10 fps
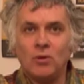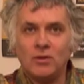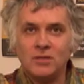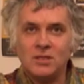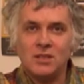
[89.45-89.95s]

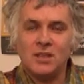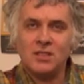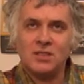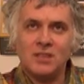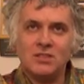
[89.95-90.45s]
was and the
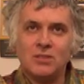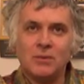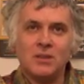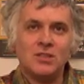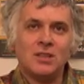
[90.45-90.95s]
extent to
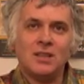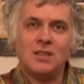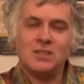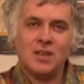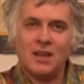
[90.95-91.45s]
which it
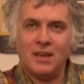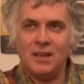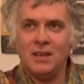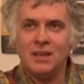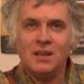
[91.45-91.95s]
is
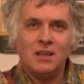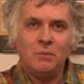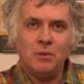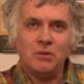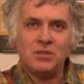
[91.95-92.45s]
a
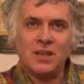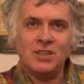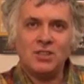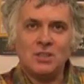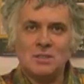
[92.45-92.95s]

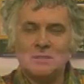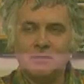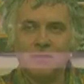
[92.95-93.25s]
mutation of